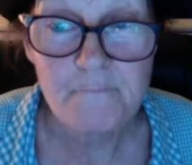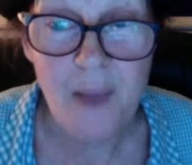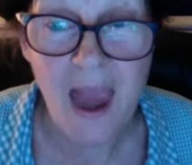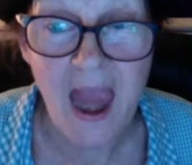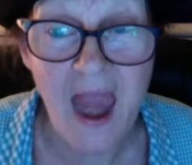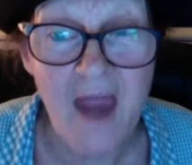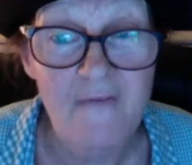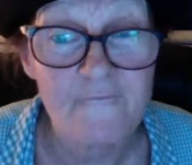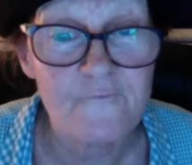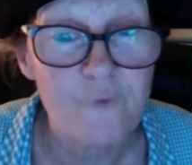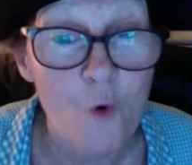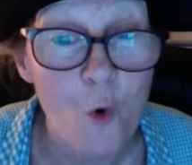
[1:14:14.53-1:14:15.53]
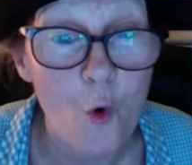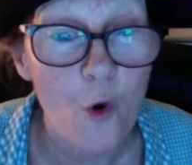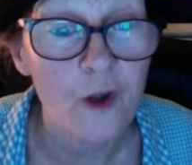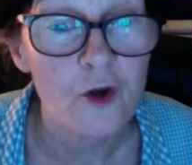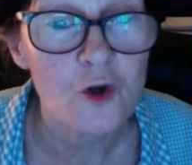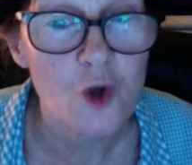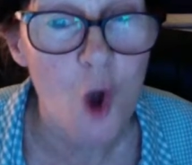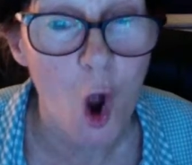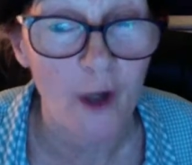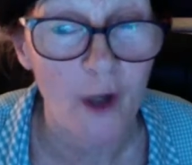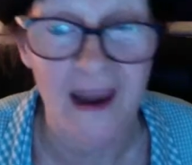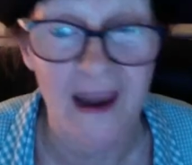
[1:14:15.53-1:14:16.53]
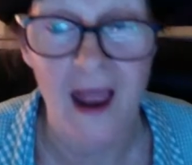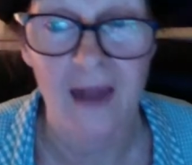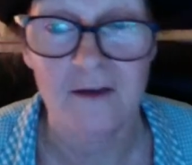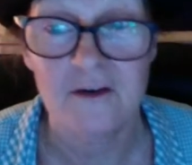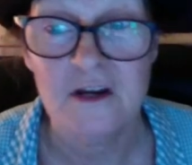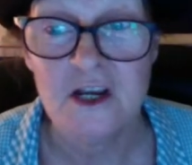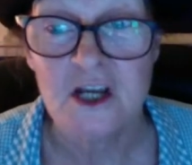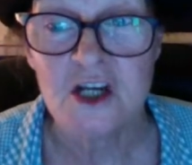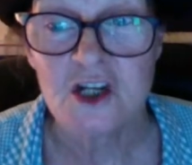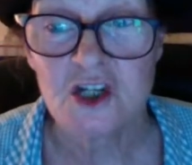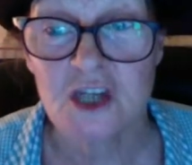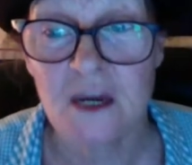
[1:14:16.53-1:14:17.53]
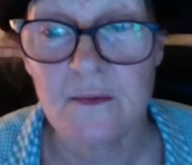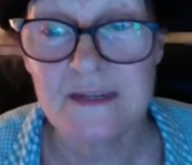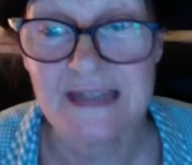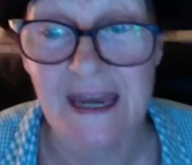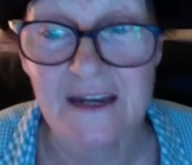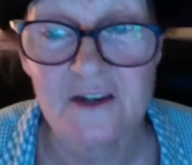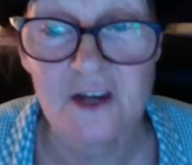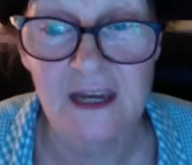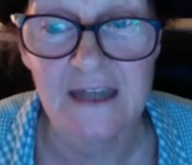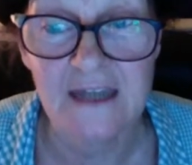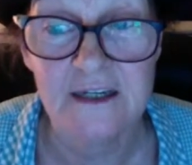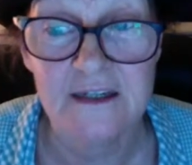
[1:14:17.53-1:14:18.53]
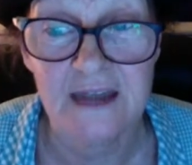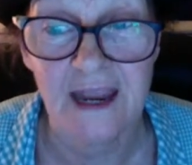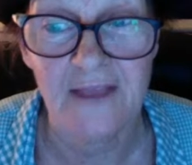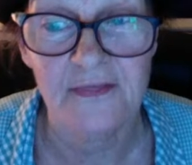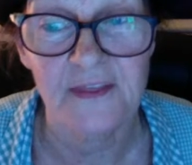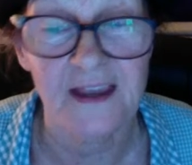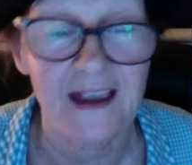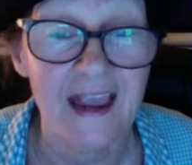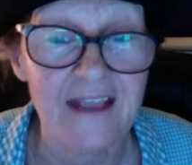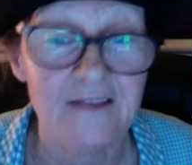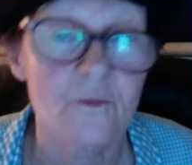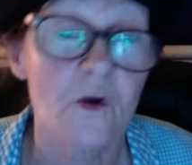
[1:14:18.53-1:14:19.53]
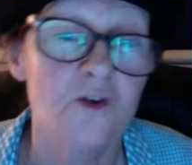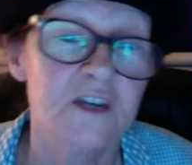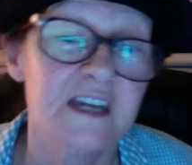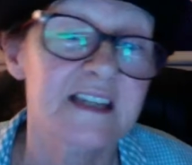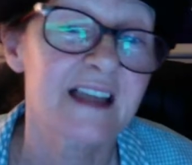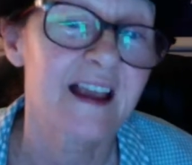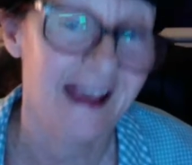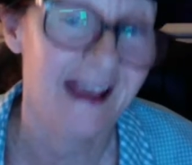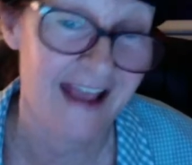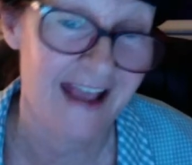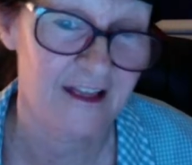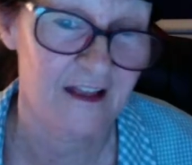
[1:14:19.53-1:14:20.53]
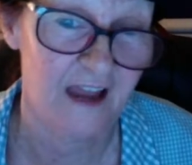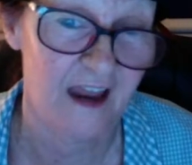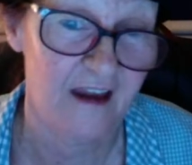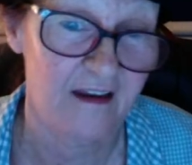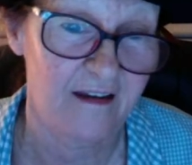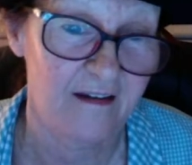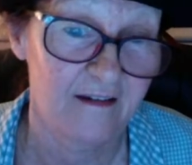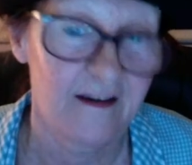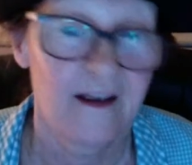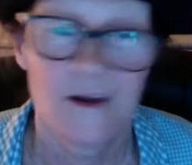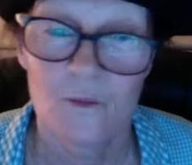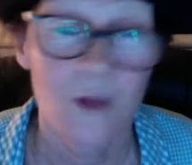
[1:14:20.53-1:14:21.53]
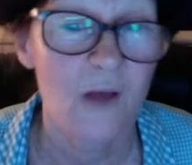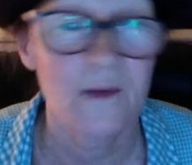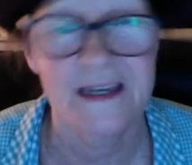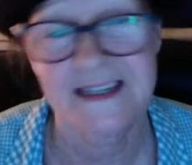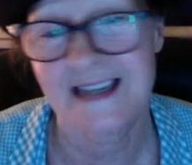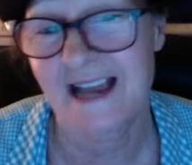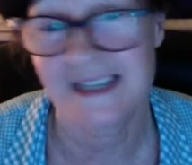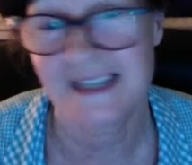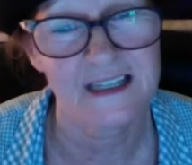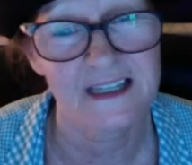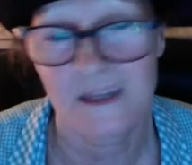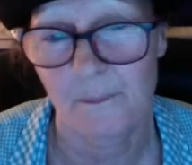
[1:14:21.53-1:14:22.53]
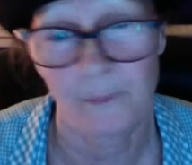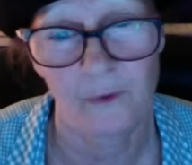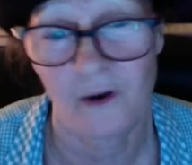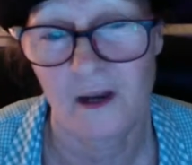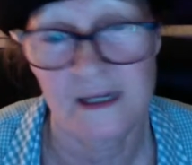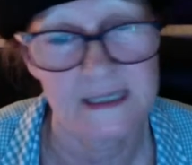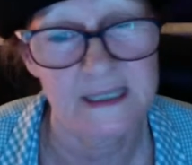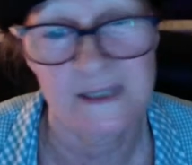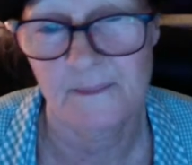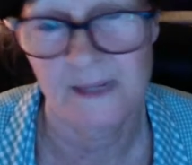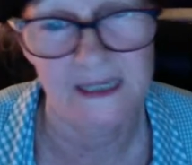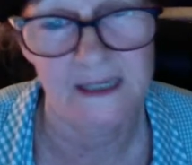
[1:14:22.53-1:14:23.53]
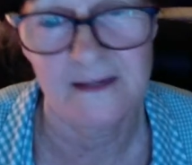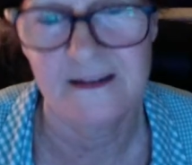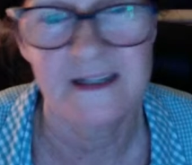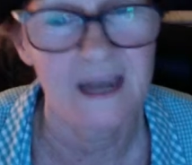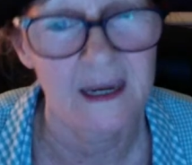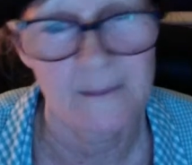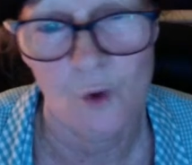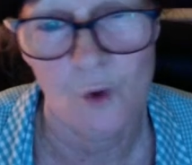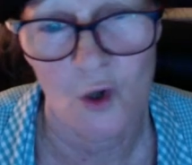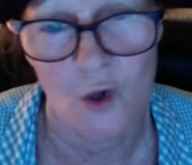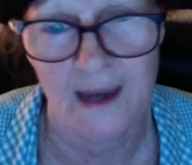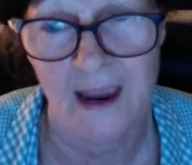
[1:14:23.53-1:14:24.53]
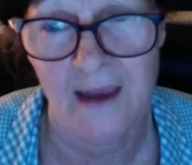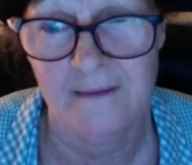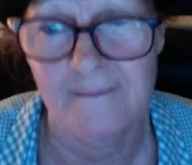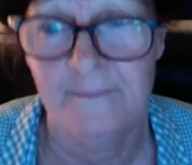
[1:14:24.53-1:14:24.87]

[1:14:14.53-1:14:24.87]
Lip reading: at Vaughan Goddard. She was educated at the she's a Catholic. Well, it doesn't surprise me, Dame Goddard.